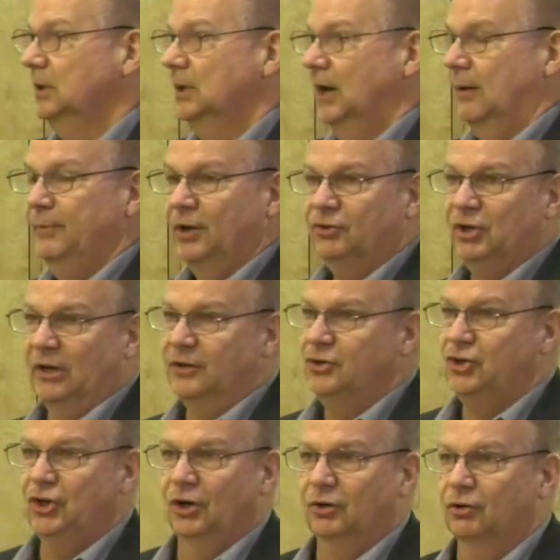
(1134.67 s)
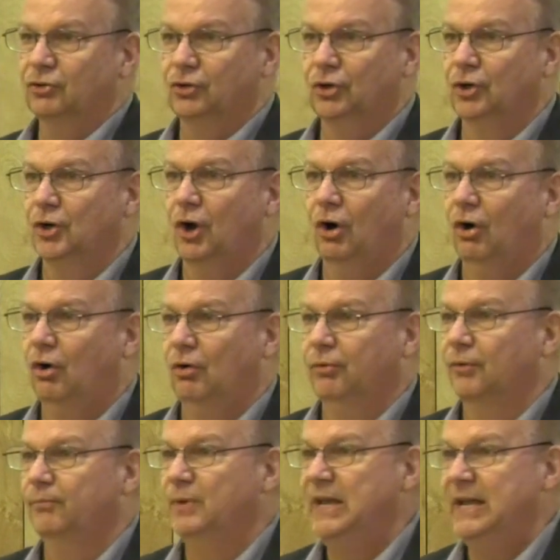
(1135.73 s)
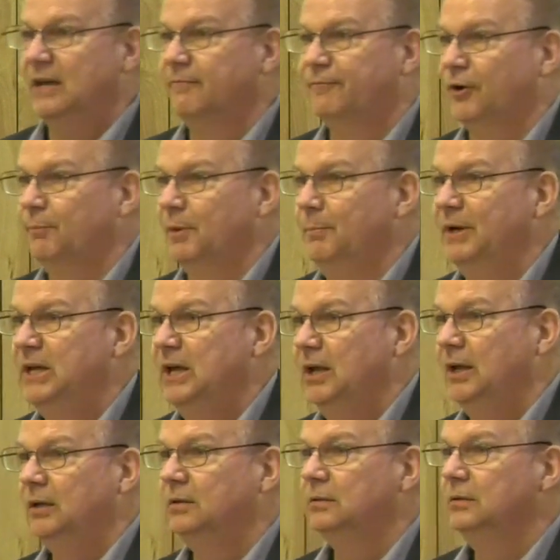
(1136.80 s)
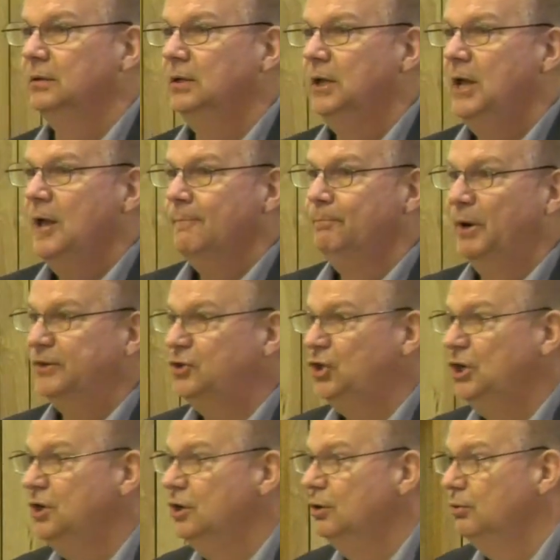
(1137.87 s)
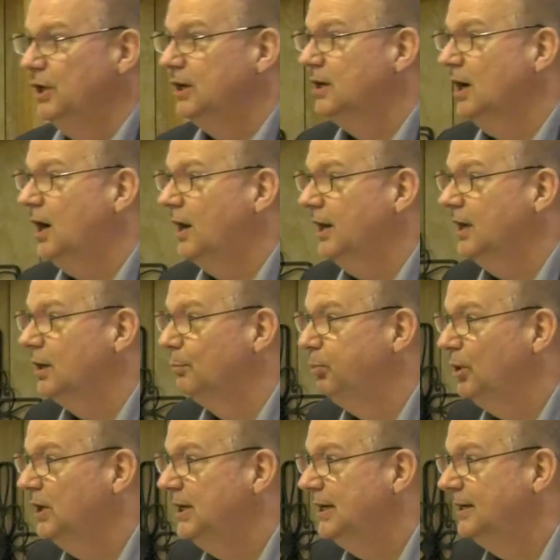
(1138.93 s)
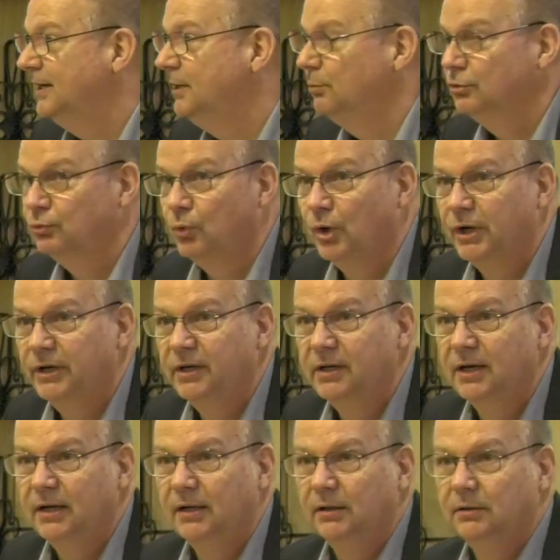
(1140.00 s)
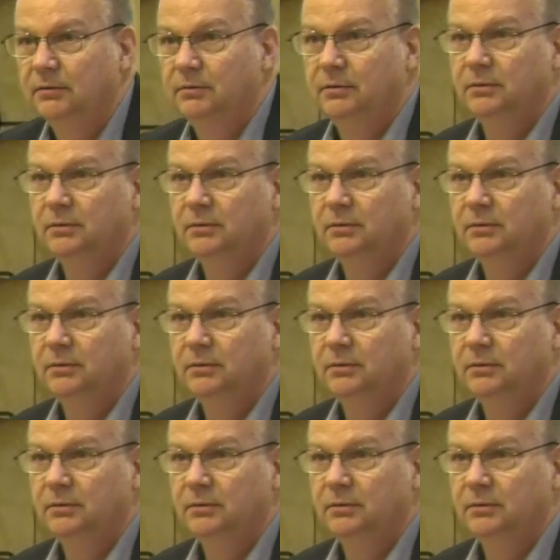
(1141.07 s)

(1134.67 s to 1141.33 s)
I'm not telling you she understood all the end from the beginning, but she knew that God had a plan and He was working it out